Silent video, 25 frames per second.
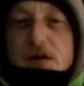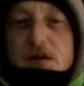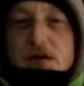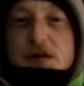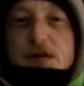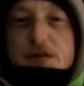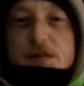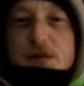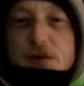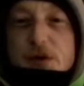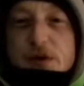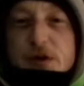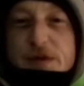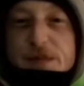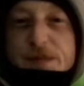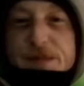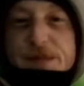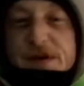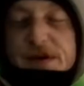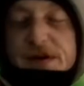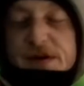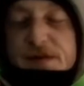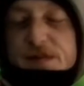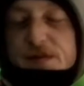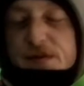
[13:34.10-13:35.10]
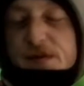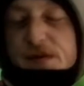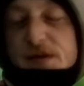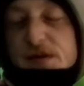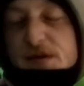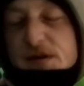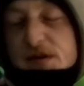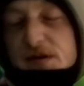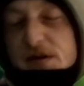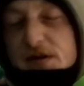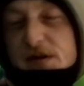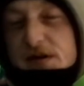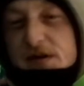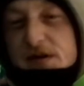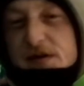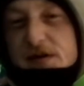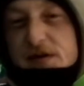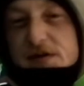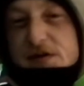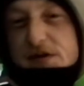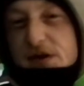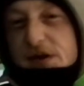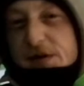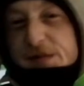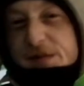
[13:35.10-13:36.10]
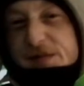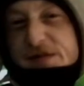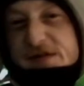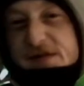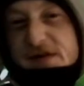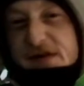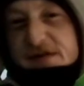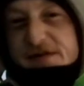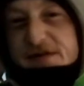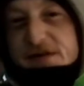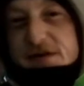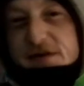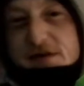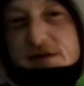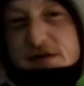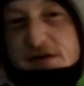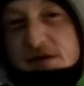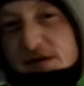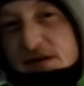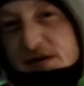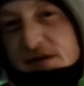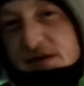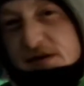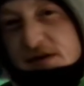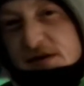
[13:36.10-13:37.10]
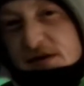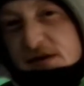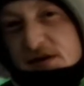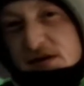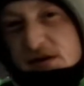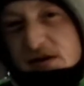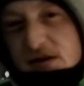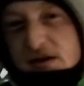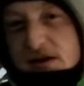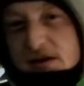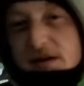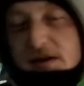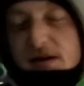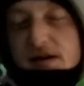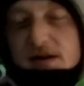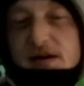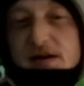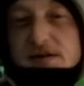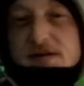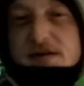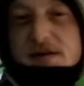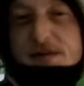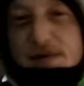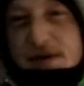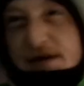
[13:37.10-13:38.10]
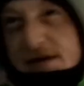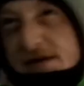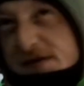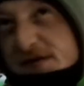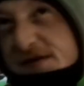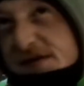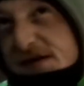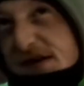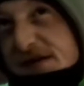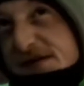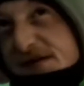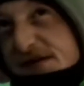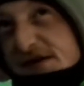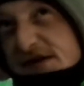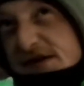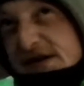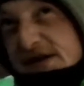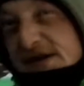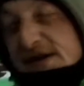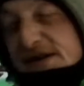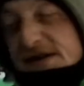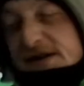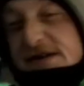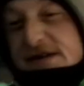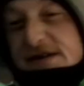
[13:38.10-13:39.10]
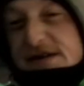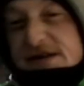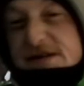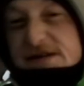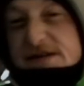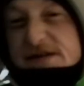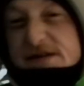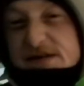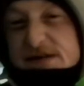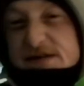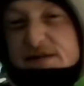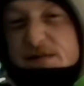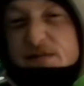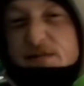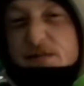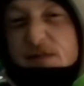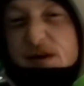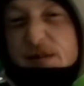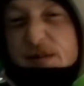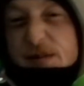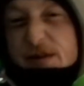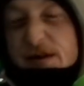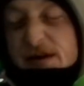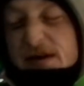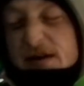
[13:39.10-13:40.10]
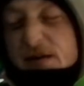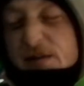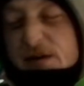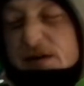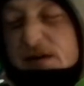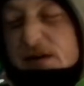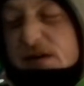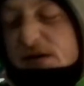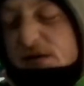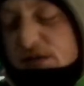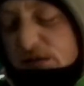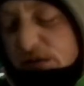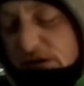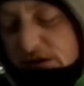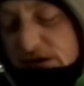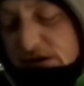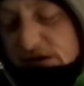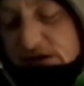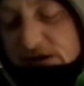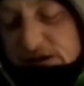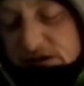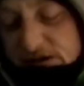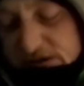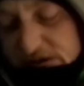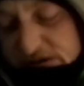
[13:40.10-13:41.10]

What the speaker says: Good morning people, time 7 o'clock. It's about 7 degrees, maybe a little bit cooler.